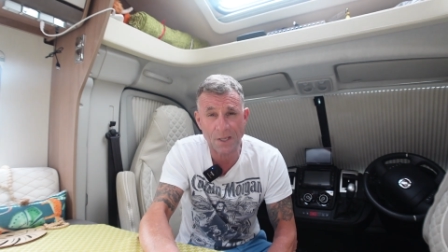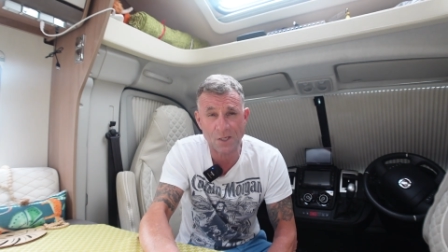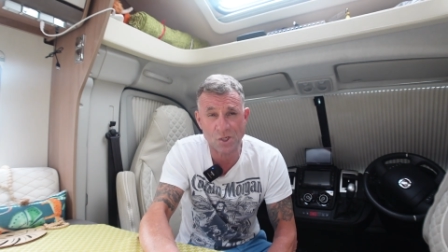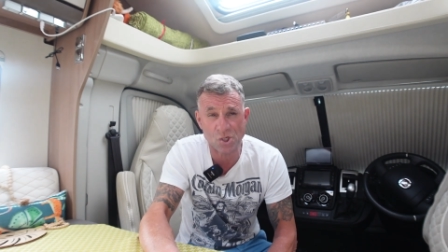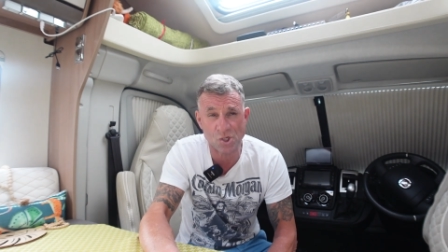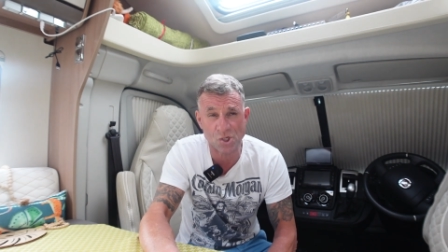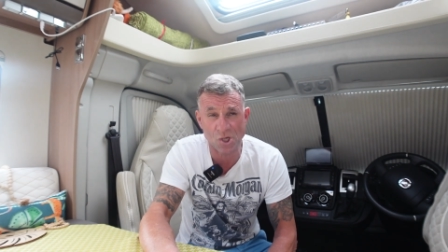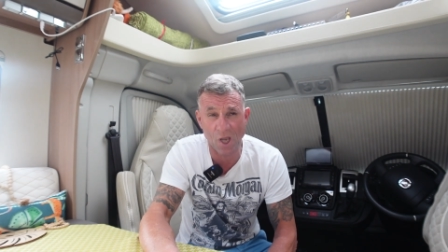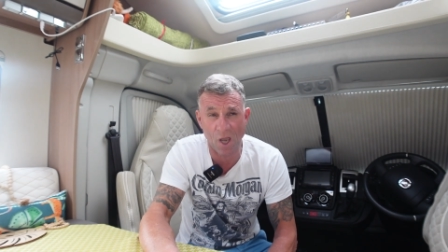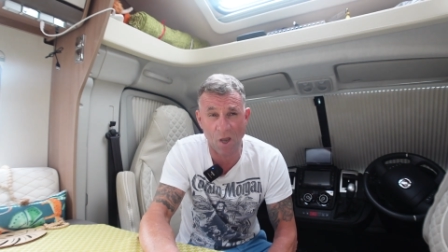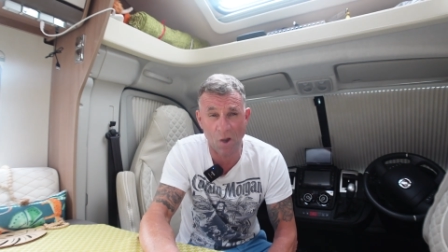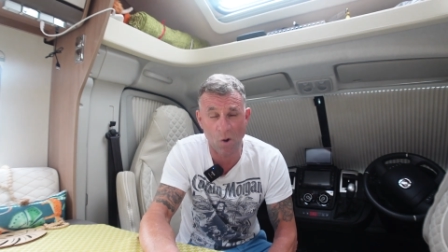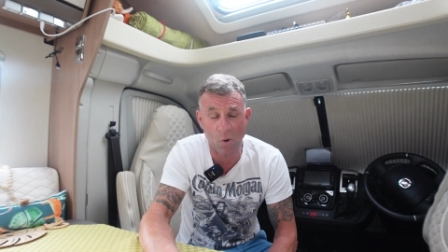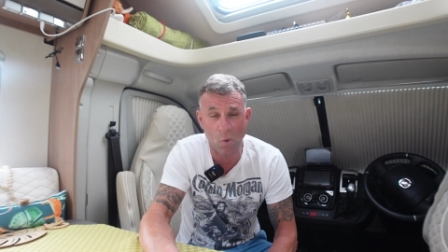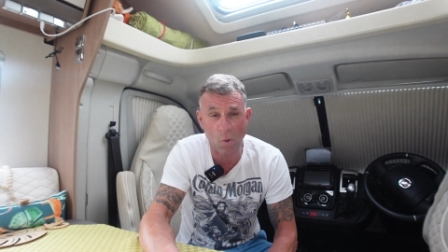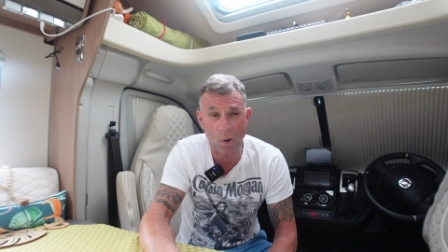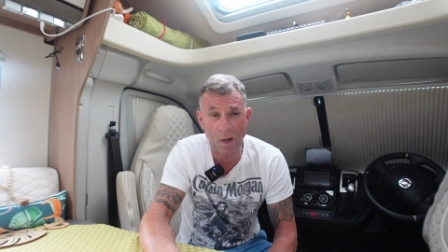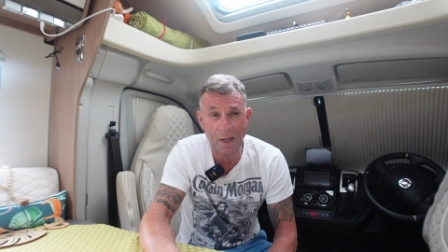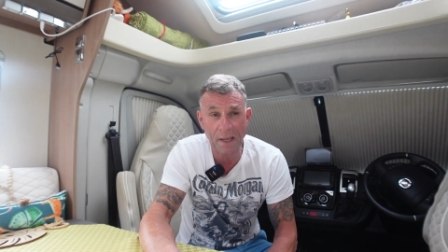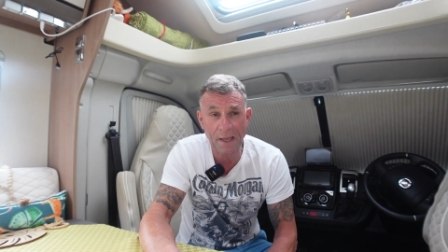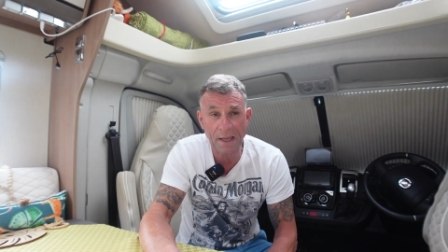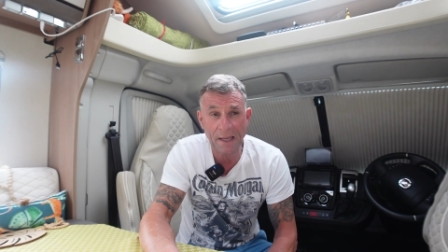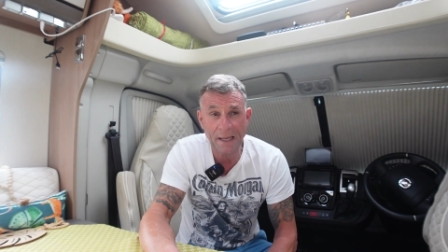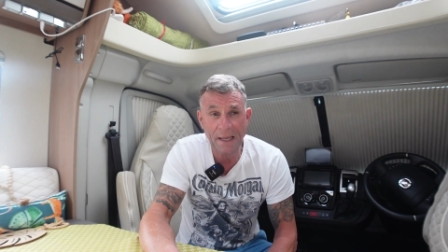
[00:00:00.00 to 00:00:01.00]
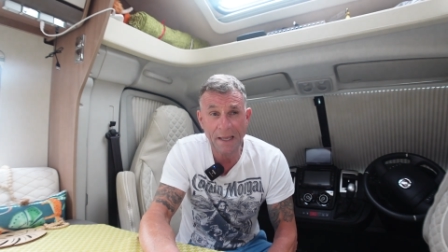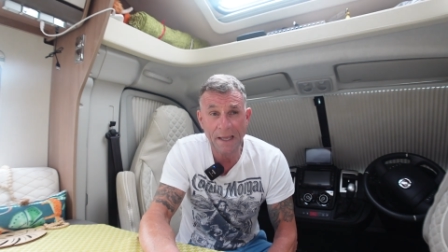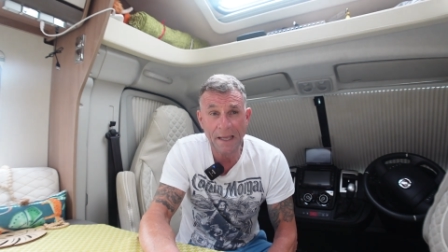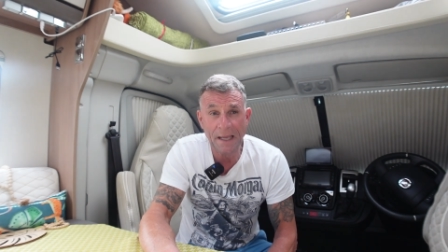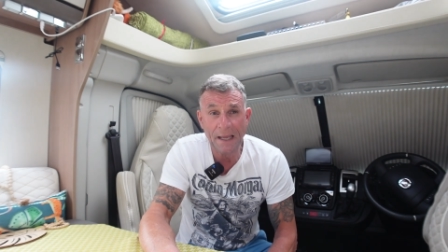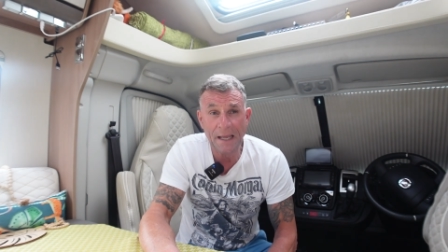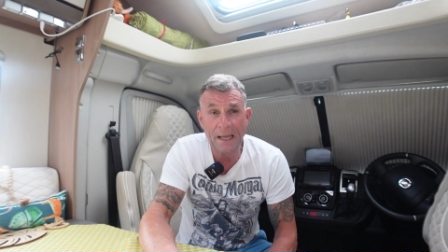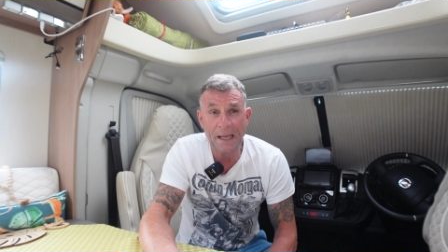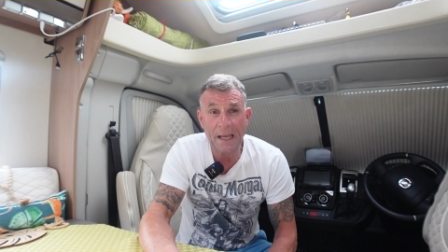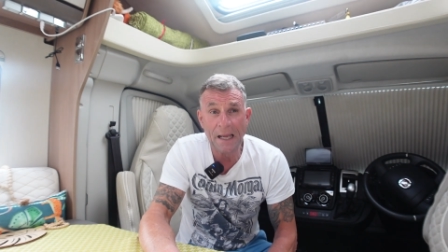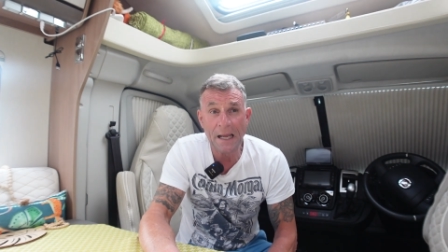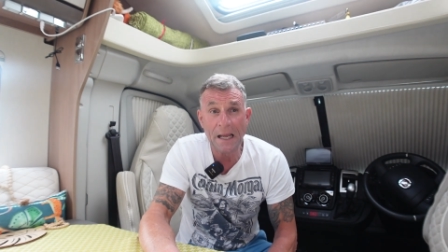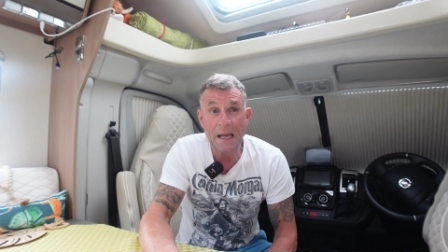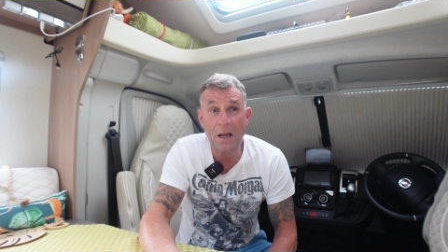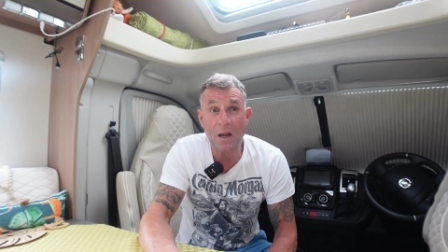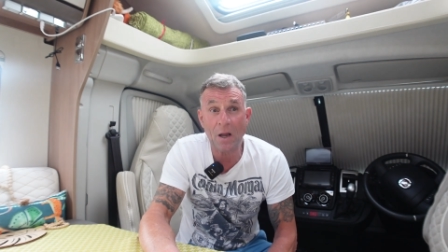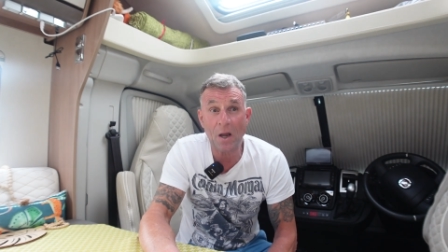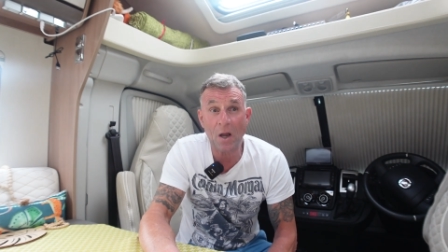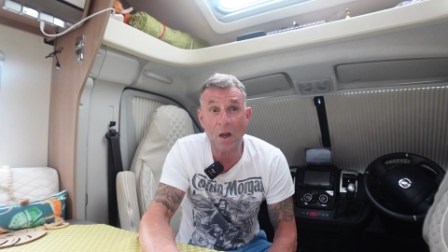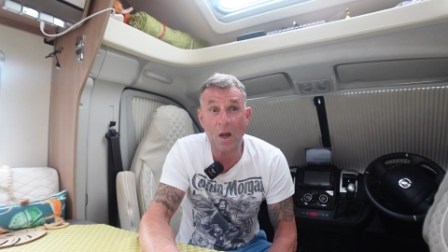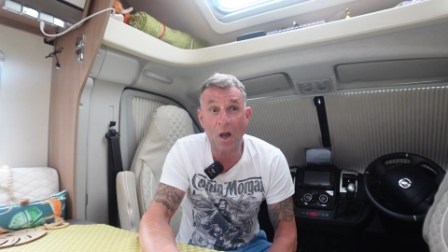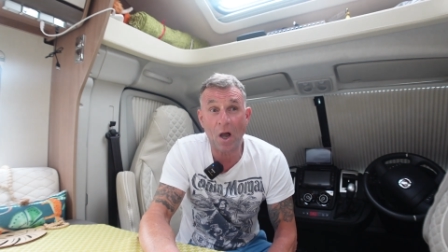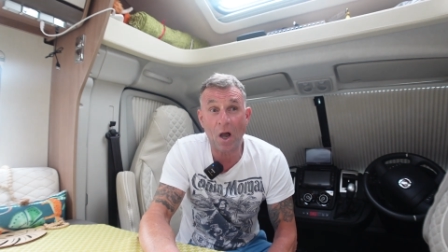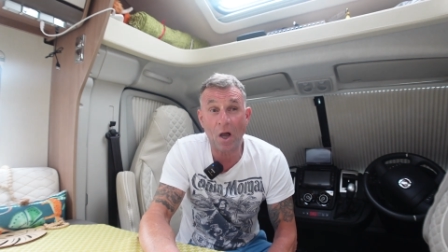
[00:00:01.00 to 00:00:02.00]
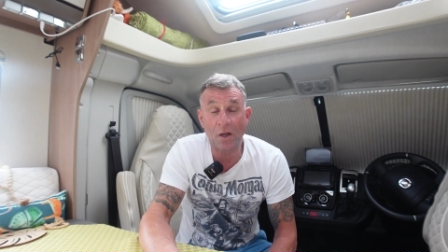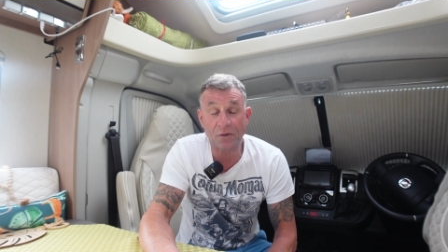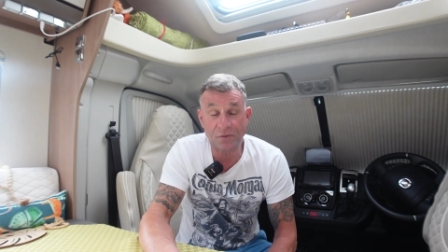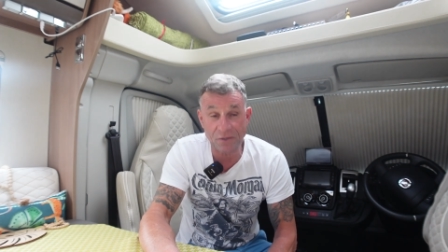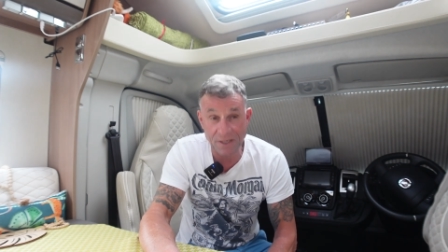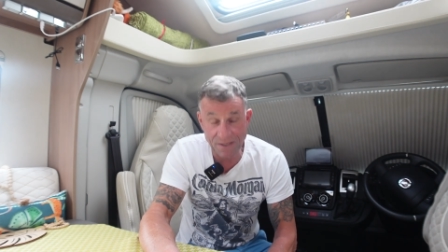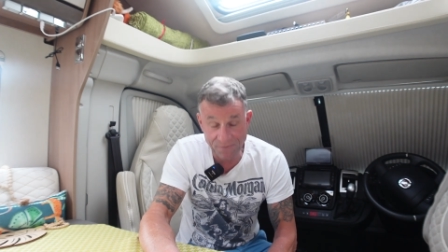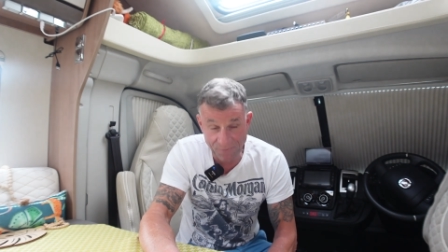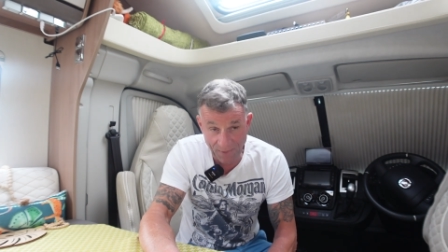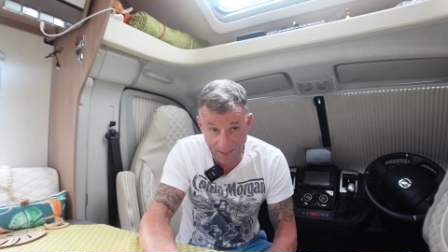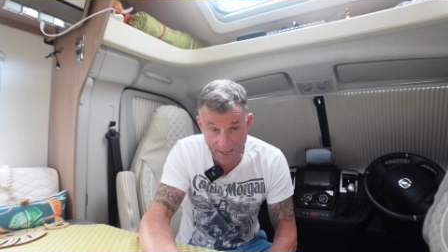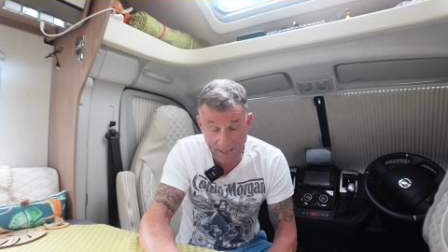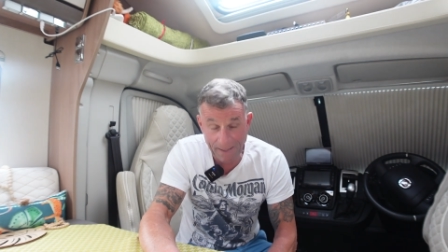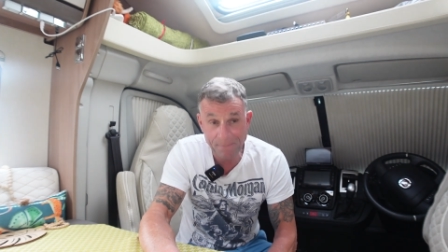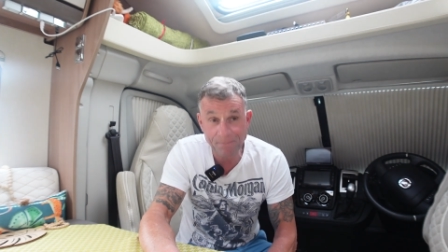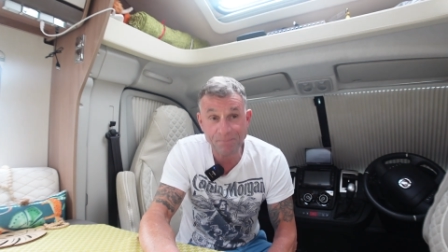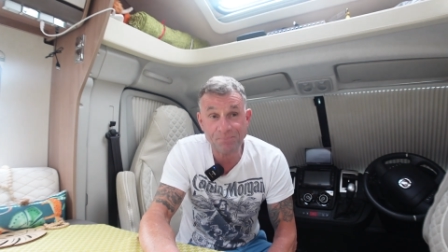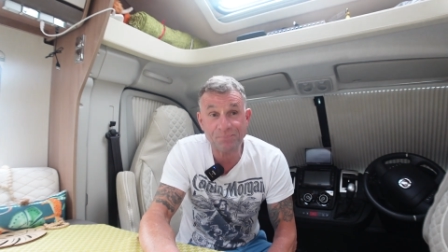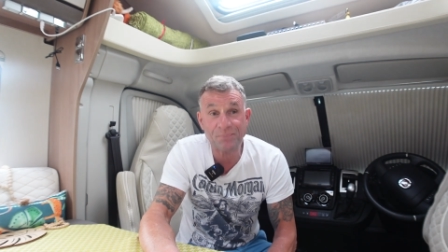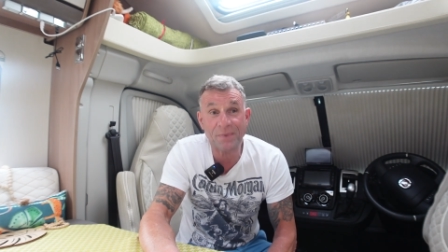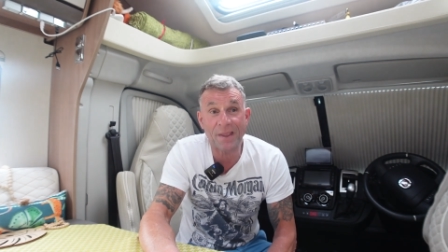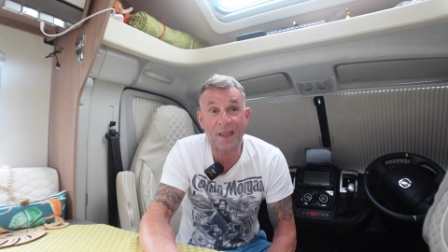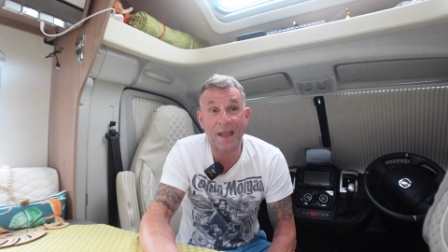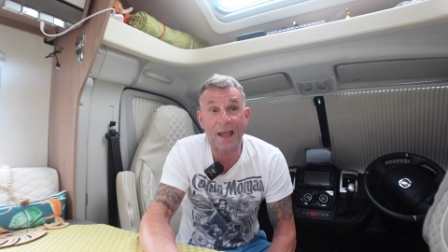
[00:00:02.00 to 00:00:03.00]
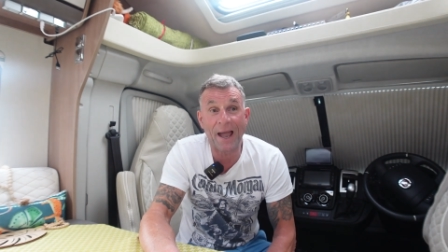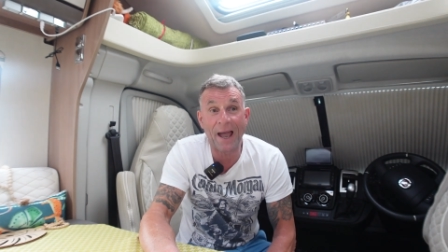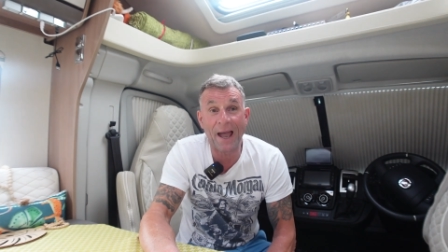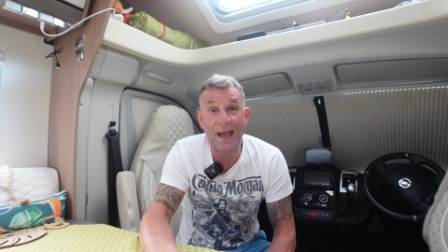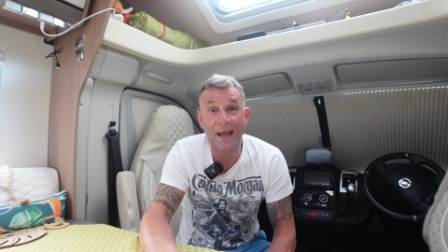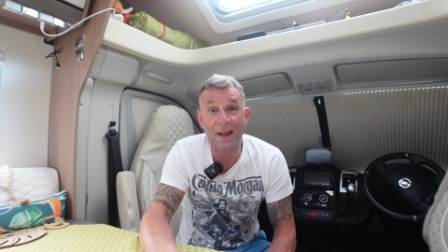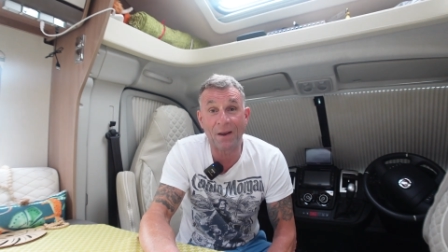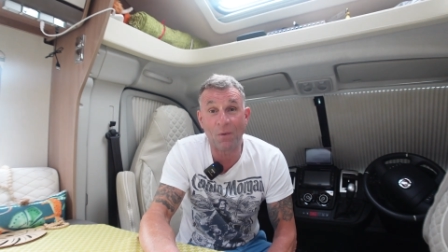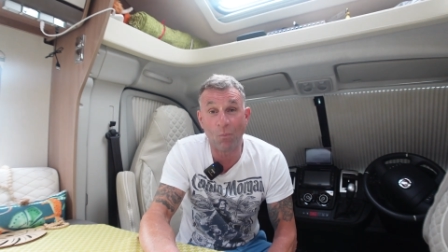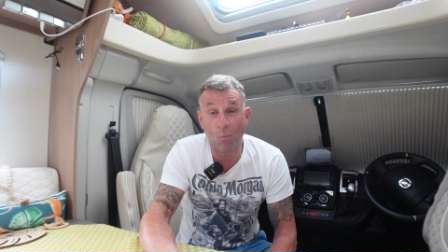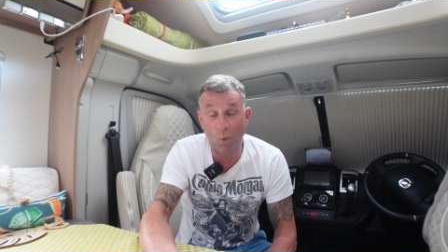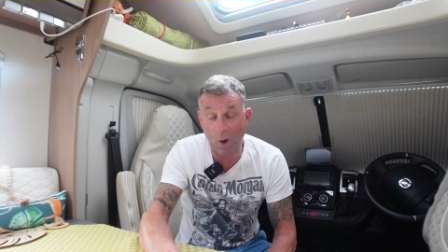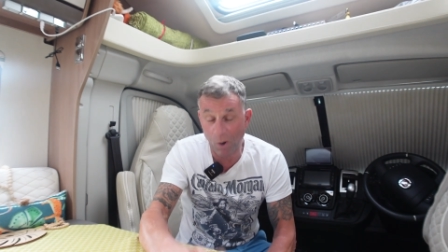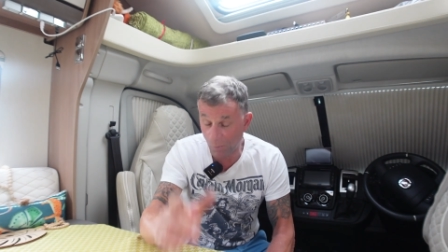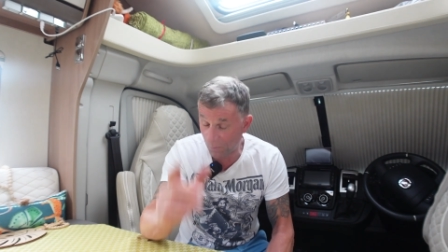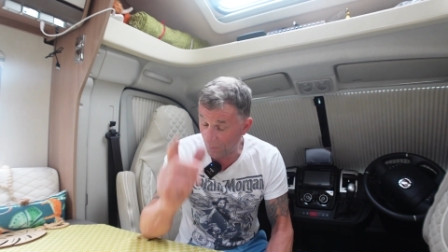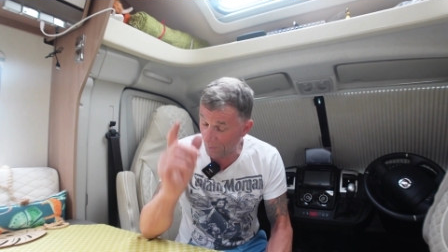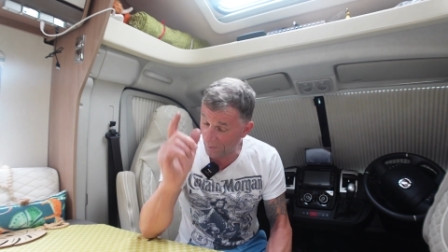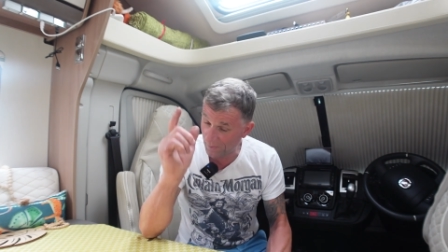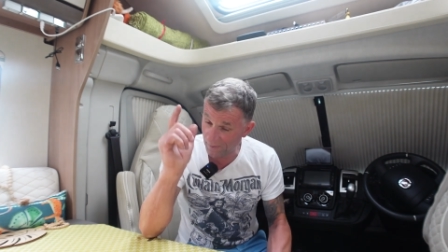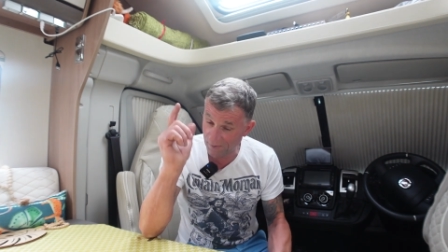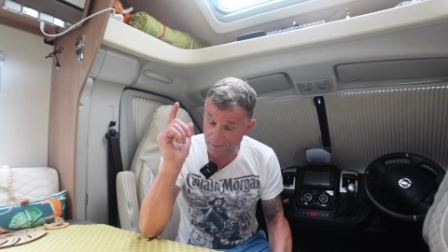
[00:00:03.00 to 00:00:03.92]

So I did that, and well,